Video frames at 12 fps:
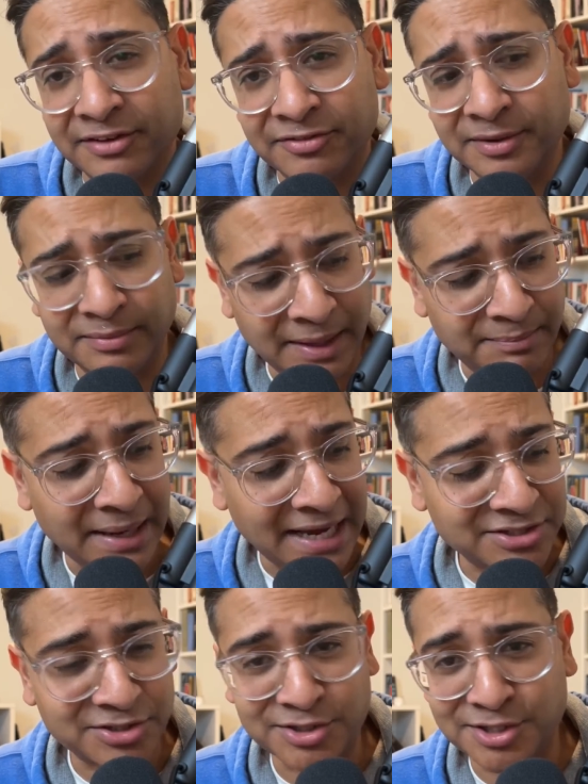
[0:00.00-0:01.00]
And
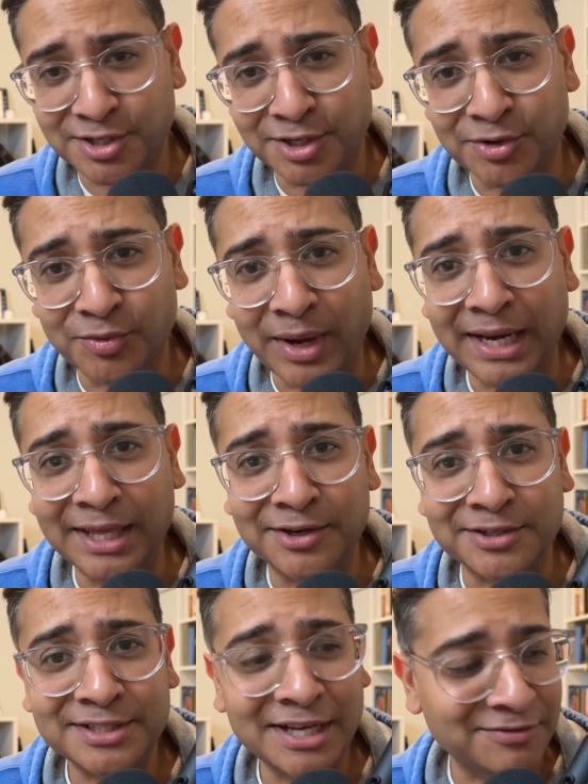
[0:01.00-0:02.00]
pastors, you're rating yourself.